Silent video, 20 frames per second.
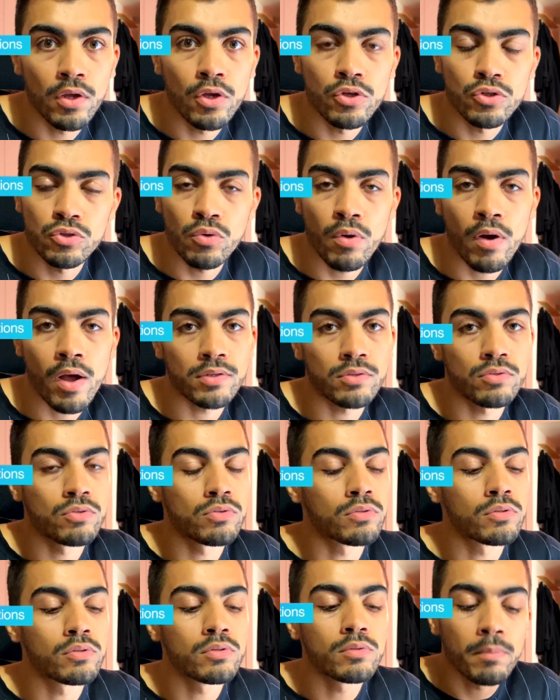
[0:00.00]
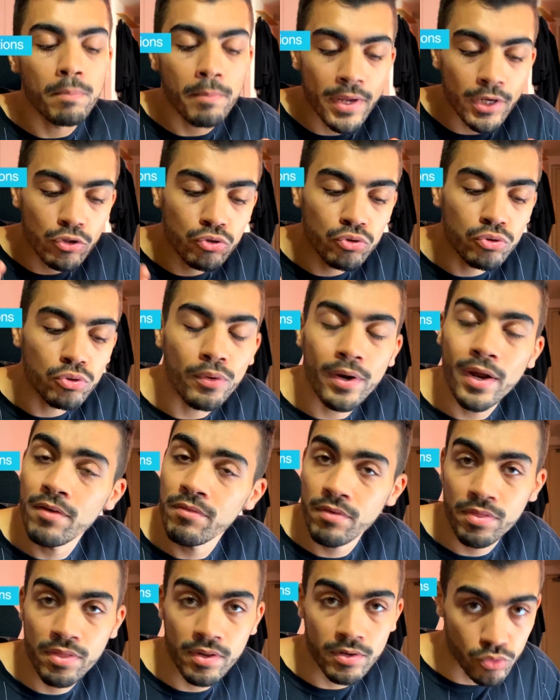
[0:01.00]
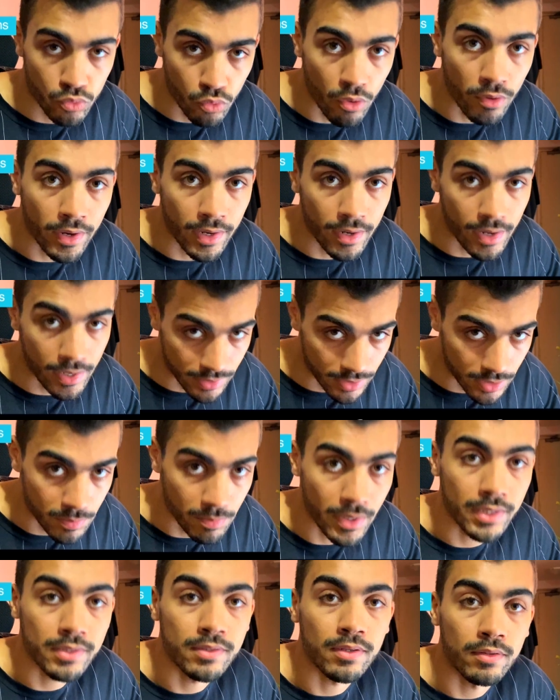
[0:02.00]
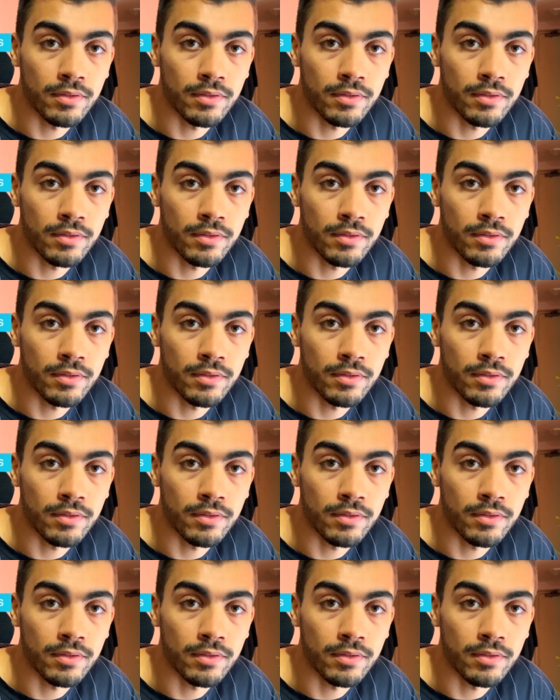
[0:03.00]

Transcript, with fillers: so as to make sure everything is working as expected.